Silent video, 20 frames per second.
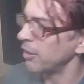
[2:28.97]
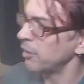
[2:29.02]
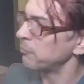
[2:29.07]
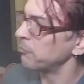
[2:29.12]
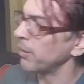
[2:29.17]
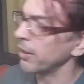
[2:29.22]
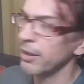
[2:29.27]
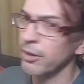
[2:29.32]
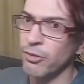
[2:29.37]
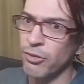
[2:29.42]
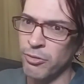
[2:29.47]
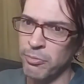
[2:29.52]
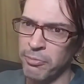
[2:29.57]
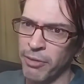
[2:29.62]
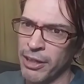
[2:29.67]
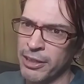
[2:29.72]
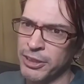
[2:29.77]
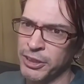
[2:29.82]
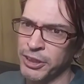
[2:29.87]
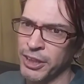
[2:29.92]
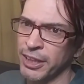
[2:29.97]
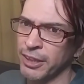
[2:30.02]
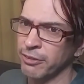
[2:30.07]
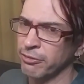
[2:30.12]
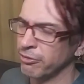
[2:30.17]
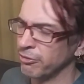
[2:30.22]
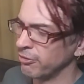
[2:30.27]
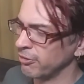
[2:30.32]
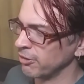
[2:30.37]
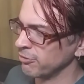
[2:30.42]
make a spreadsheet
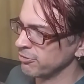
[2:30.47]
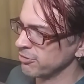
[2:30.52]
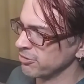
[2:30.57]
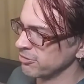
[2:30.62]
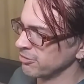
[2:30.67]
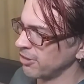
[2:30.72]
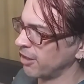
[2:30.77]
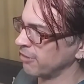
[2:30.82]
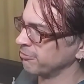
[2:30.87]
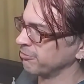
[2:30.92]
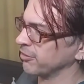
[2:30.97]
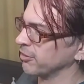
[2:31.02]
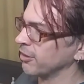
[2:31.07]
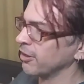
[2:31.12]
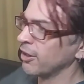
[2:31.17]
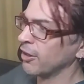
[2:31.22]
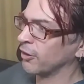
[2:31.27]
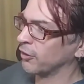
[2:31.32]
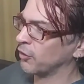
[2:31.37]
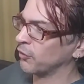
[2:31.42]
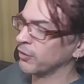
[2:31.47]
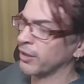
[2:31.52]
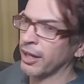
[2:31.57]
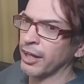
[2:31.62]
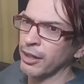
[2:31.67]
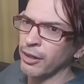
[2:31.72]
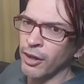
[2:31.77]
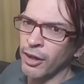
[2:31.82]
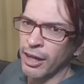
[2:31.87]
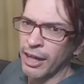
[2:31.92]
of stuff and,
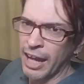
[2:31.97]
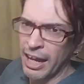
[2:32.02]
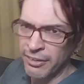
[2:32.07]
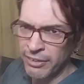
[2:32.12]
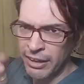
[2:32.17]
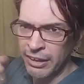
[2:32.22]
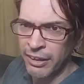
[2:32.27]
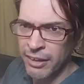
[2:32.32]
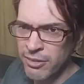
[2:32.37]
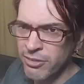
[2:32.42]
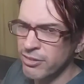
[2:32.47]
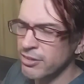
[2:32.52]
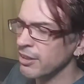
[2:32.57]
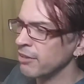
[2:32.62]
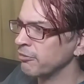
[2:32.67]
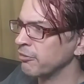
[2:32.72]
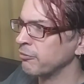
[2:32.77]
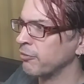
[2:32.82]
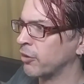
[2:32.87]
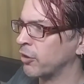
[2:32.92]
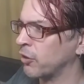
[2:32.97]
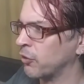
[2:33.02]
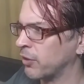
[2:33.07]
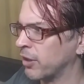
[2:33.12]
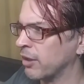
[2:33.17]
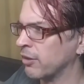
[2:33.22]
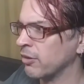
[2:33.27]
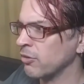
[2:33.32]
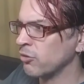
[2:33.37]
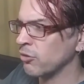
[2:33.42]
okay, and then listen to everybody.
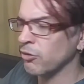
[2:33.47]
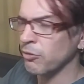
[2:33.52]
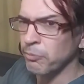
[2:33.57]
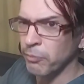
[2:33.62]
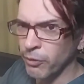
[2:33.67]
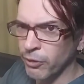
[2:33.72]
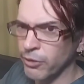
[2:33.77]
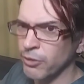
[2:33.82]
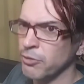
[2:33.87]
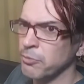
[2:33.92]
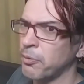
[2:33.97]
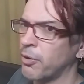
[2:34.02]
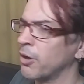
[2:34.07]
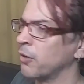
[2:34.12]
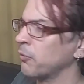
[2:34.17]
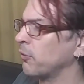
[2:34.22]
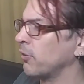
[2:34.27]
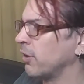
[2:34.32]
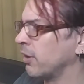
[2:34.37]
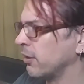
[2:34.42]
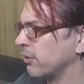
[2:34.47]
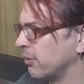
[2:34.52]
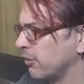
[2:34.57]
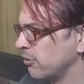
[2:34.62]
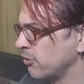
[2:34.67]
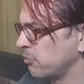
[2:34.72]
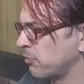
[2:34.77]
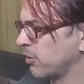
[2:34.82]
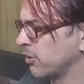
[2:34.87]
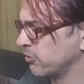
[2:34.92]
Okay, there's part one,
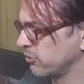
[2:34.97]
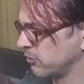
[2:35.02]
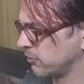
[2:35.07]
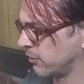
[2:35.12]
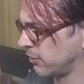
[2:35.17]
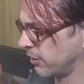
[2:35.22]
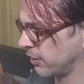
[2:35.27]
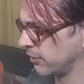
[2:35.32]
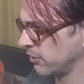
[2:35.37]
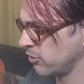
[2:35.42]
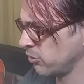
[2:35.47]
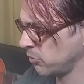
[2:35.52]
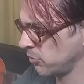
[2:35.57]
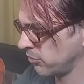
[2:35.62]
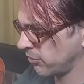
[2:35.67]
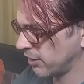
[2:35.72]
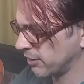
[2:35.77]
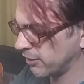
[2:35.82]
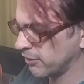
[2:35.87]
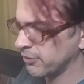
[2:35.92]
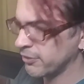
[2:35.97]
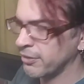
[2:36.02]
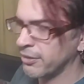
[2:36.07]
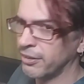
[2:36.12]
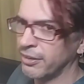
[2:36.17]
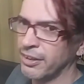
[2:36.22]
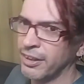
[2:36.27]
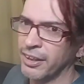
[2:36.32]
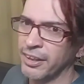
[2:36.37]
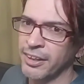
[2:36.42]
there's part two. All right, this was that other
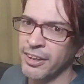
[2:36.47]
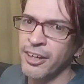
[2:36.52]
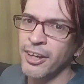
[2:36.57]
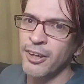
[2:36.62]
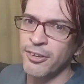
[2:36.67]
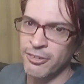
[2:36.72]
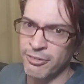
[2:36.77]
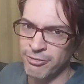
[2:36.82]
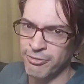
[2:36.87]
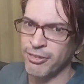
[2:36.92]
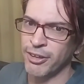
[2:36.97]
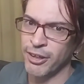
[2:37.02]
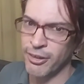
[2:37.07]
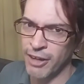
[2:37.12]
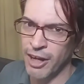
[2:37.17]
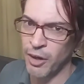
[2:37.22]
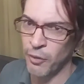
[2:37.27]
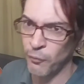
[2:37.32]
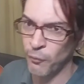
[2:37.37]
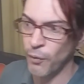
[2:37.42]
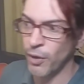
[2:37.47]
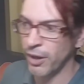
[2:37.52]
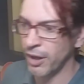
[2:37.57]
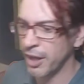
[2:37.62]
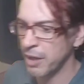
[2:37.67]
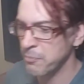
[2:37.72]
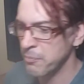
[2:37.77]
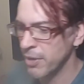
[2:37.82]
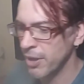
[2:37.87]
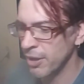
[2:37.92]
thing to figure out what
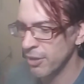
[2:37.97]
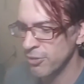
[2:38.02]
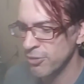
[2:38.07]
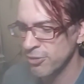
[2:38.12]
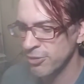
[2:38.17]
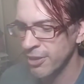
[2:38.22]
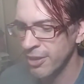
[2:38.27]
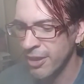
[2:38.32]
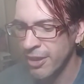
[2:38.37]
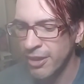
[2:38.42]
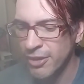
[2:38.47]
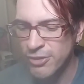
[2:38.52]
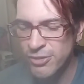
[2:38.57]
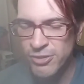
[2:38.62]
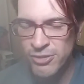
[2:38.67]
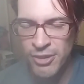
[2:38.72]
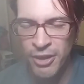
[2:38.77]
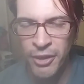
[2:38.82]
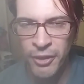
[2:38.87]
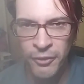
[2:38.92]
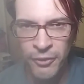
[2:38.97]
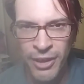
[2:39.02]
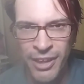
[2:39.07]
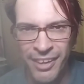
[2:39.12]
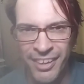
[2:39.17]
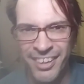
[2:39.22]
I missed. So